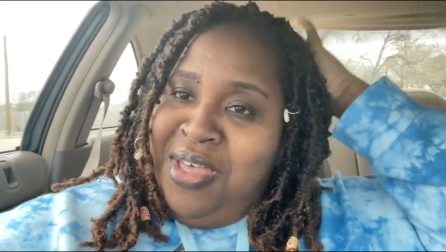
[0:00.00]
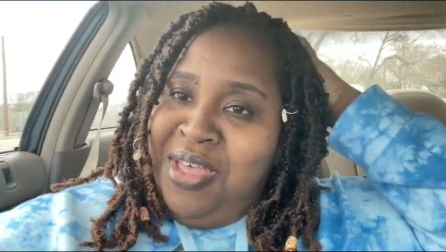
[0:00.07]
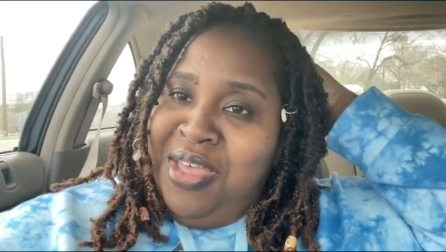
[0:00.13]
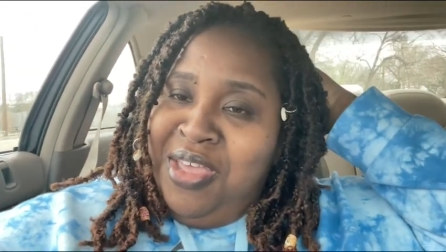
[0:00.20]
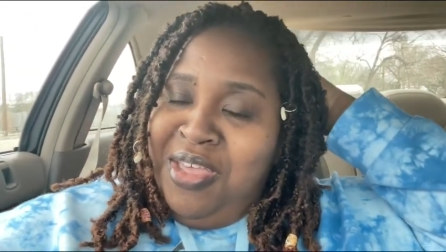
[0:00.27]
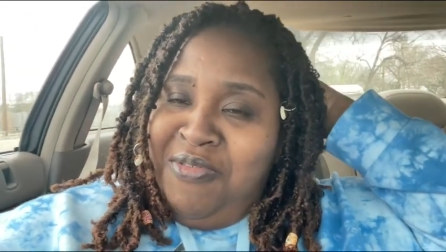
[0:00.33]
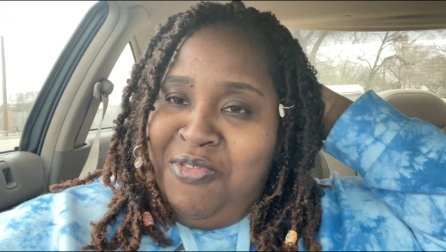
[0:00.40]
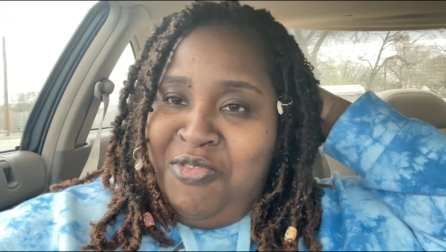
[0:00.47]

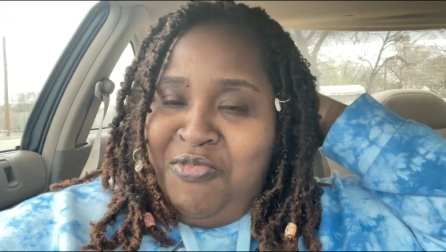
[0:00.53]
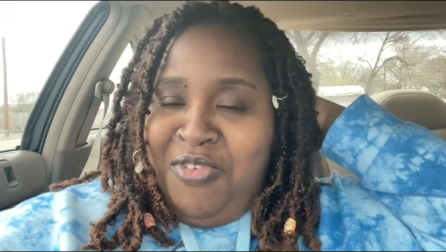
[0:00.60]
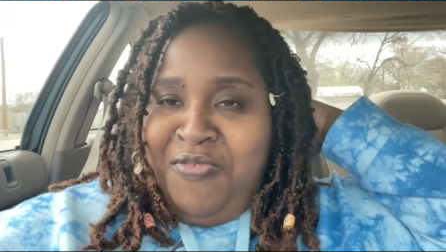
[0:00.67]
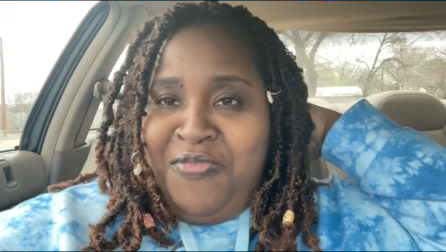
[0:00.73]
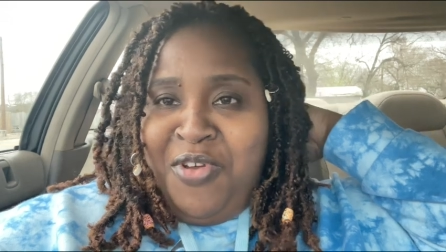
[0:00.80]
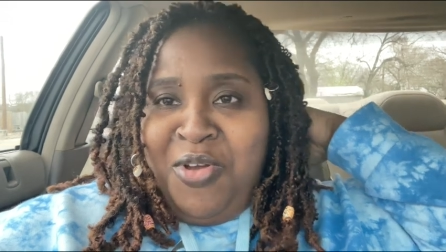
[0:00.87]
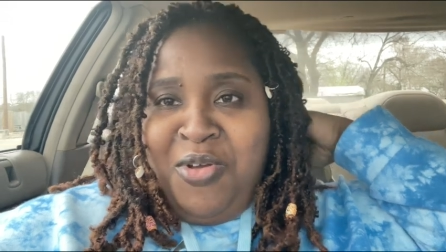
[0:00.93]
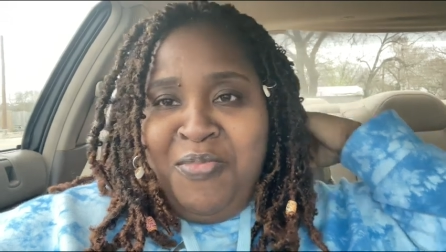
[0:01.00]
he even
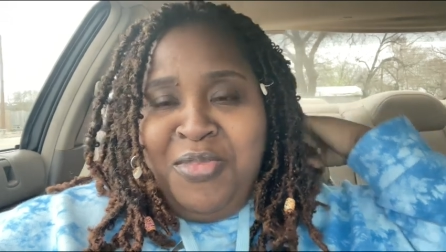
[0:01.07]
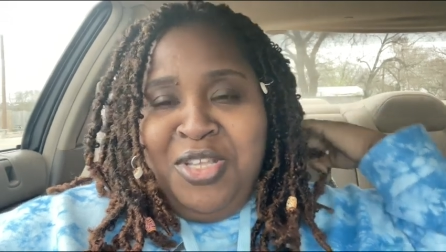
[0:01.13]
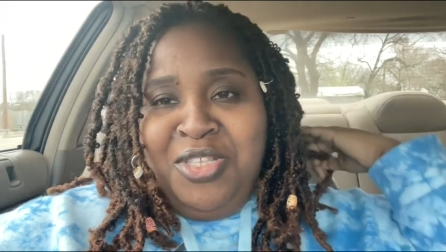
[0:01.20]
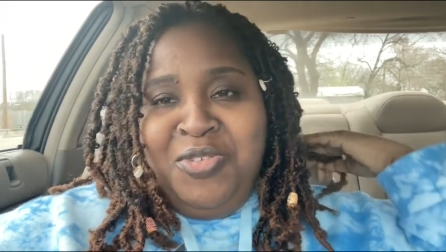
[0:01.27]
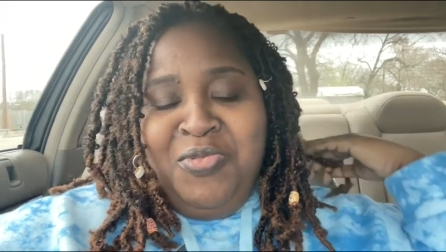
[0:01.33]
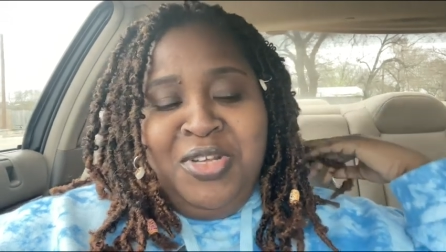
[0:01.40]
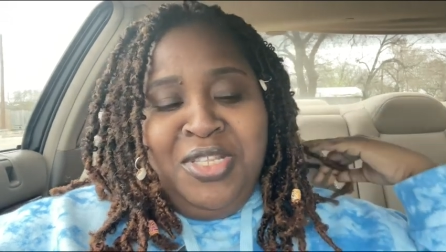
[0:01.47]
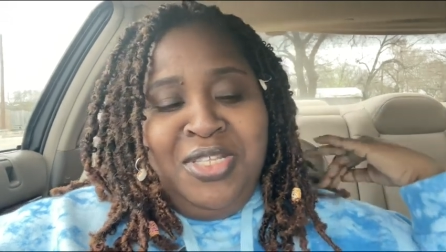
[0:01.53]
referred me
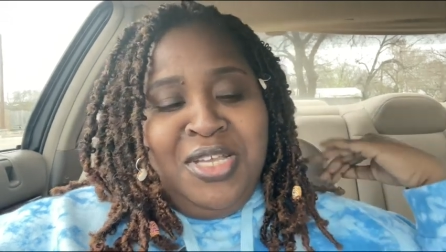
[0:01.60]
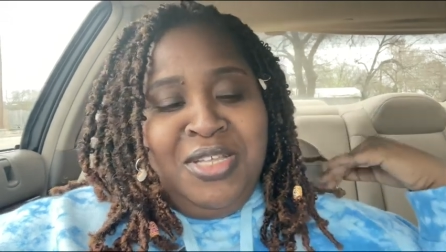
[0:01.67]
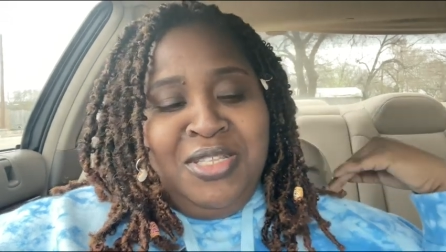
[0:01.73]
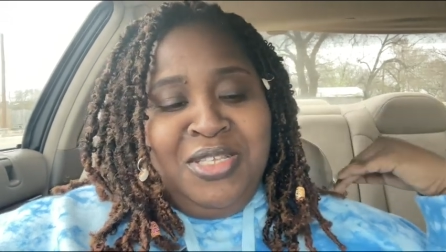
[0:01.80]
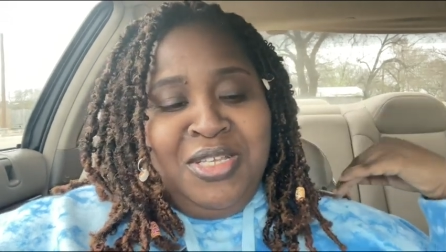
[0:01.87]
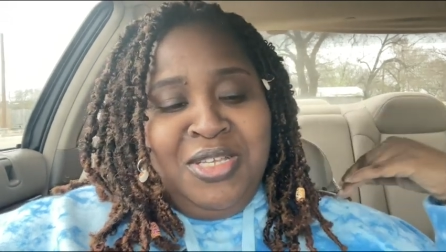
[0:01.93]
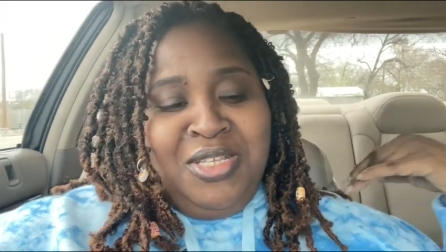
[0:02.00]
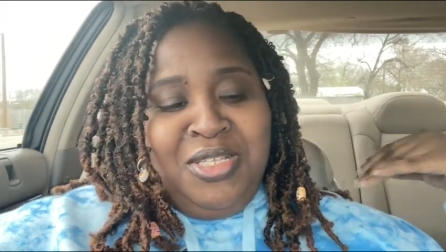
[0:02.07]
to a
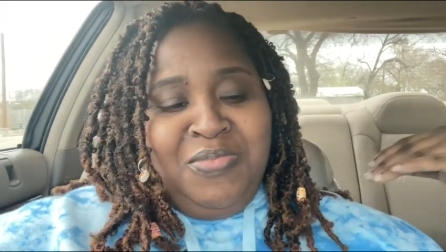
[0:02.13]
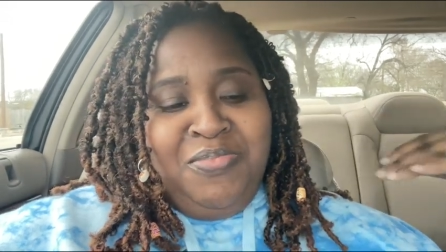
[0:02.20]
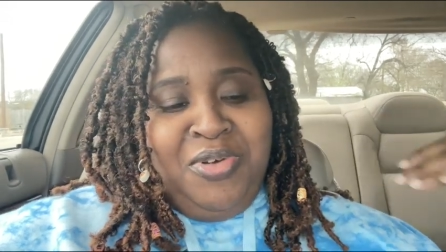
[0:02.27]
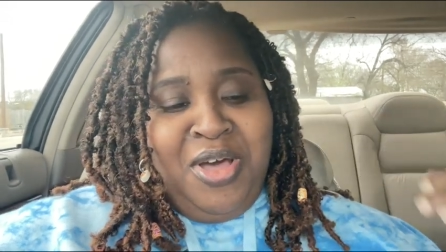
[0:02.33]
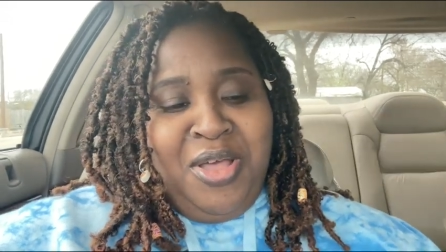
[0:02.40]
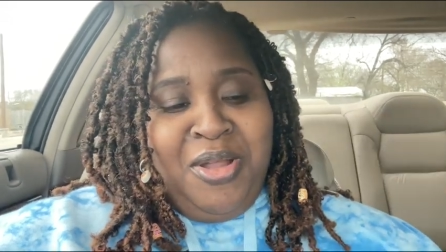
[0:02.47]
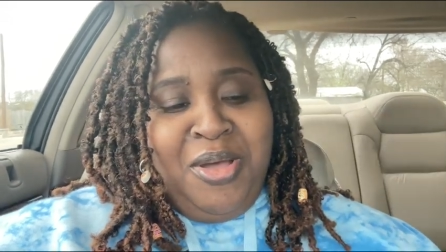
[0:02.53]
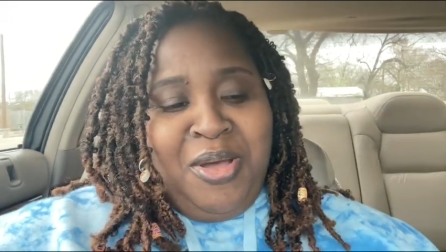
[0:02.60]
dentist,
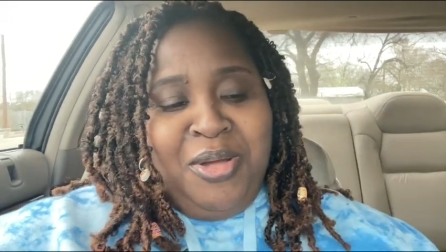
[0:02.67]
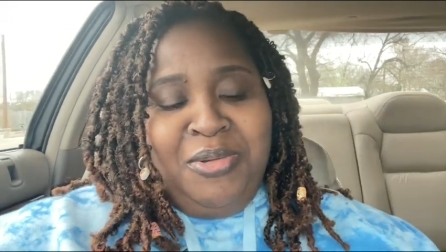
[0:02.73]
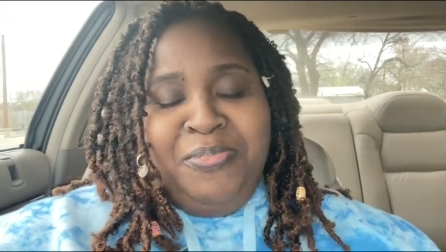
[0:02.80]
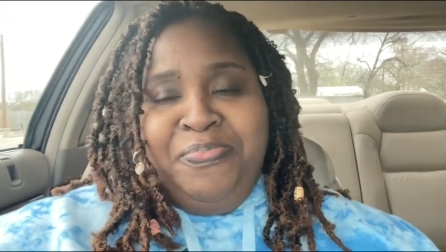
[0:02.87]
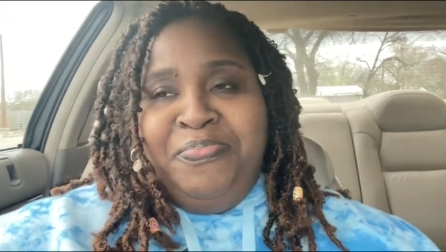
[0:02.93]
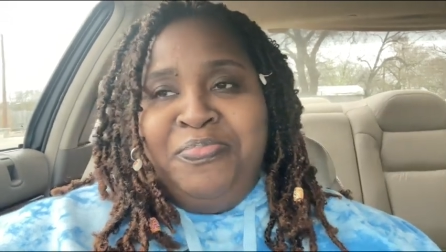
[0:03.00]
but um,